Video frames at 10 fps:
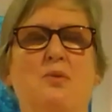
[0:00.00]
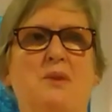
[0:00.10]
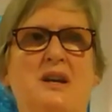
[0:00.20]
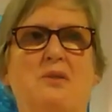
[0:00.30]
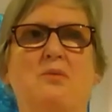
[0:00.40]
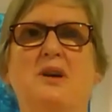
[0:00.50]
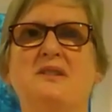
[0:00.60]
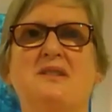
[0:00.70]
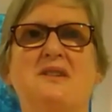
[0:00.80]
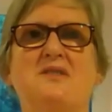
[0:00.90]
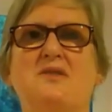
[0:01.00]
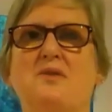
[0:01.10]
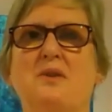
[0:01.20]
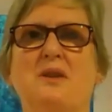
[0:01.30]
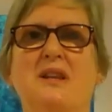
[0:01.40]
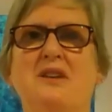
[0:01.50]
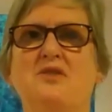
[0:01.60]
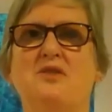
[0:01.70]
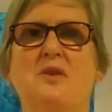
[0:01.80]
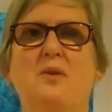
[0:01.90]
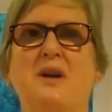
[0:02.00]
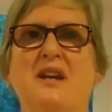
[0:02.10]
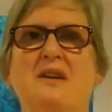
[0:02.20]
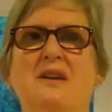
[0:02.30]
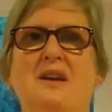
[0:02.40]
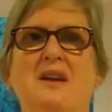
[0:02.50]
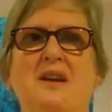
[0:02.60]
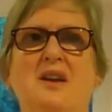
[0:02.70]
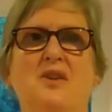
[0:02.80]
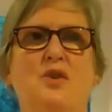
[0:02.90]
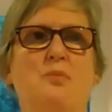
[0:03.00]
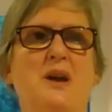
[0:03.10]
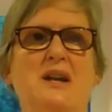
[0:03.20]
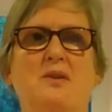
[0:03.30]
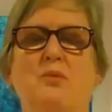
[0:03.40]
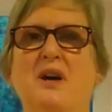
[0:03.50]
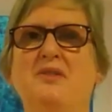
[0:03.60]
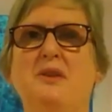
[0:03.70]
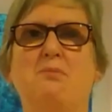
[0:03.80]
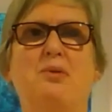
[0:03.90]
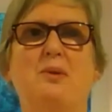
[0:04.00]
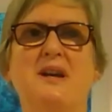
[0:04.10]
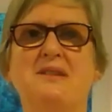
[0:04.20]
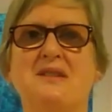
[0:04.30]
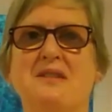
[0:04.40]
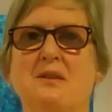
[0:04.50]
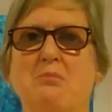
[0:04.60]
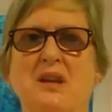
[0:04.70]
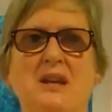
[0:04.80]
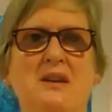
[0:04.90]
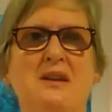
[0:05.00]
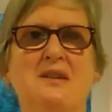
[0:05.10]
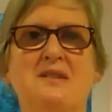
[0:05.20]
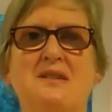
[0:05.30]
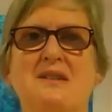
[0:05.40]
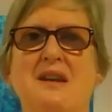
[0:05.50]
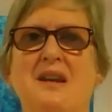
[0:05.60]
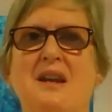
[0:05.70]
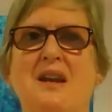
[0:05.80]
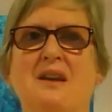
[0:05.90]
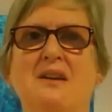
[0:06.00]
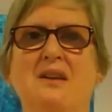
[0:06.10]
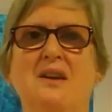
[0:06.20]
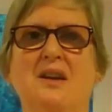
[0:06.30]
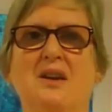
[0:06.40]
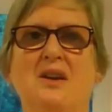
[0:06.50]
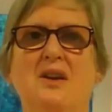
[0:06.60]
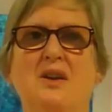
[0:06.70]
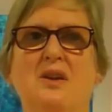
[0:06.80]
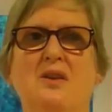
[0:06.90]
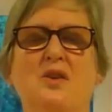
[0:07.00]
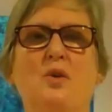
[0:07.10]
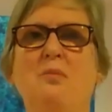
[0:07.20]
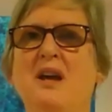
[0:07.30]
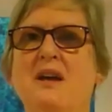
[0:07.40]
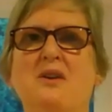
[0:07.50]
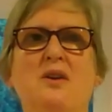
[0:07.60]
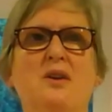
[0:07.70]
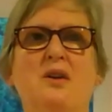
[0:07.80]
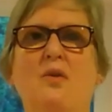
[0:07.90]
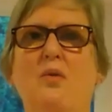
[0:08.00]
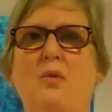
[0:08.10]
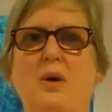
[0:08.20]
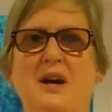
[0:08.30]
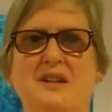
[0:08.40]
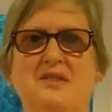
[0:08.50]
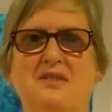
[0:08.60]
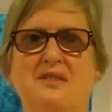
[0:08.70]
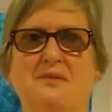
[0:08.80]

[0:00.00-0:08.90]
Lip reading: no matter what's externally showing, no matter what the press and the media is saying, no matter what,